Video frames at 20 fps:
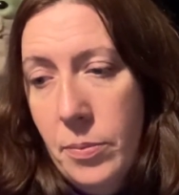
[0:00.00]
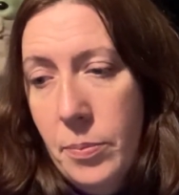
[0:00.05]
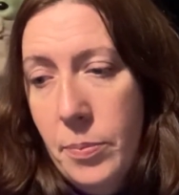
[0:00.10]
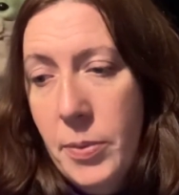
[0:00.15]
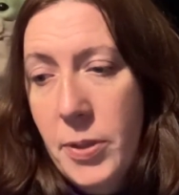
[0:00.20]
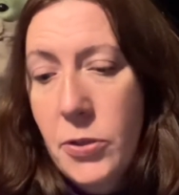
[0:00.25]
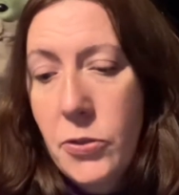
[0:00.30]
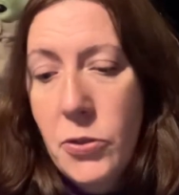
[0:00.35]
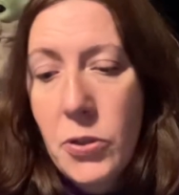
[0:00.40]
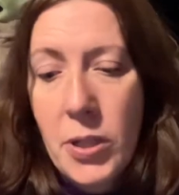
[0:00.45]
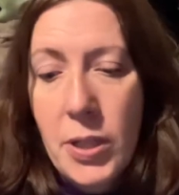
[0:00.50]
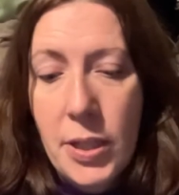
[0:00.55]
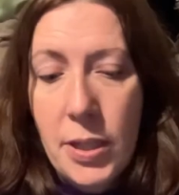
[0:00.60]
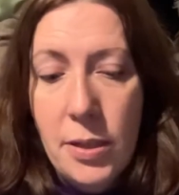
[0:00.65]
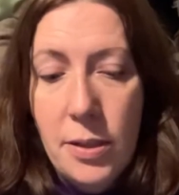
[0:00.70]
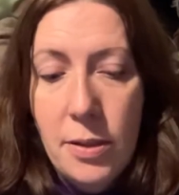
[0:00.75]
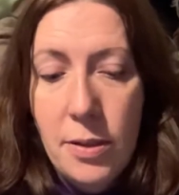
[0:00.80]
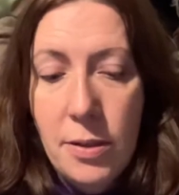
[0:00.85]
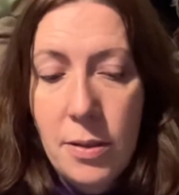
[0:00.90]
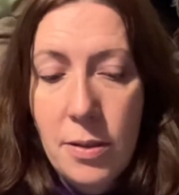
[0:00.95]
been
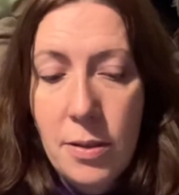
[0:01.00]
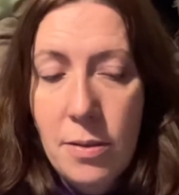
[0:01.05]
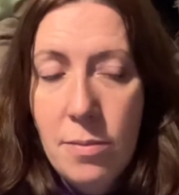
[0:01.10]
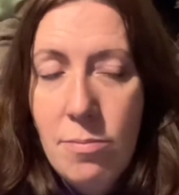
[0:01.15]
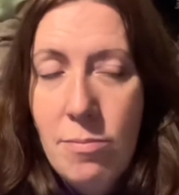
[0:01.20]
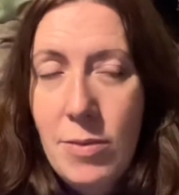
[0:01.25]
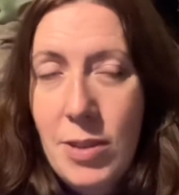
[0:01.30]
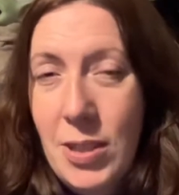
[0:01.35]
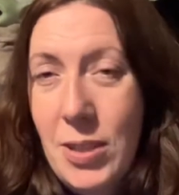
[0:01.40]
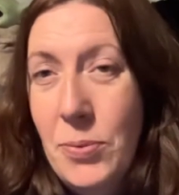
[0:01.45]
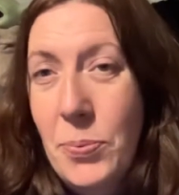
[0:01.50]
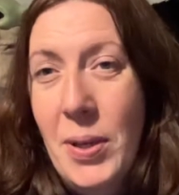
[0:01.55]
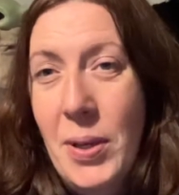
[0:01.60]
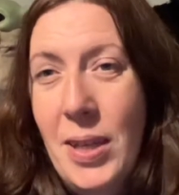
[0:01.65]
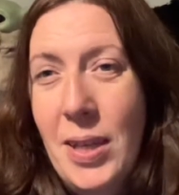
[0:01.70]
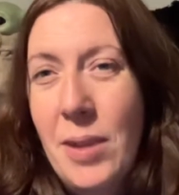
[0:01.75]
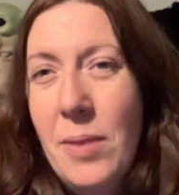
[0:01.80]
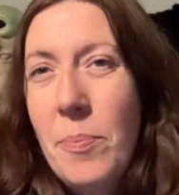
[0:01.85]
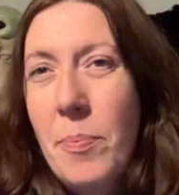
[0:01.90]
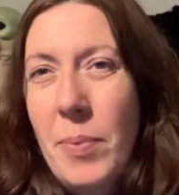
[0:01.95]
triggered this
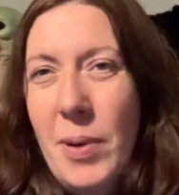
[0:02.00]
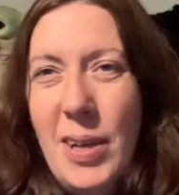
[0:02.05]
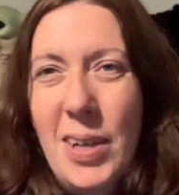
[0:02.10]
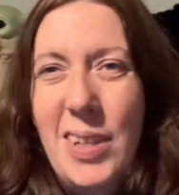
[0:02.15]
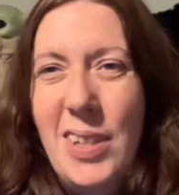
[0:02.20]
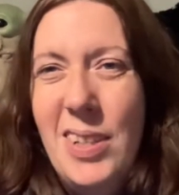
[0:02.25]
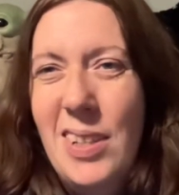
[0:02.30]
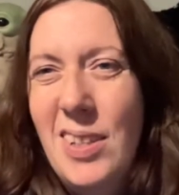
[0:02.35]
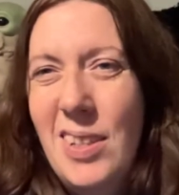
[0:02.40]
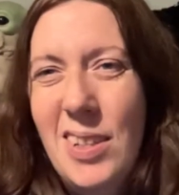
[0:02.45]
week by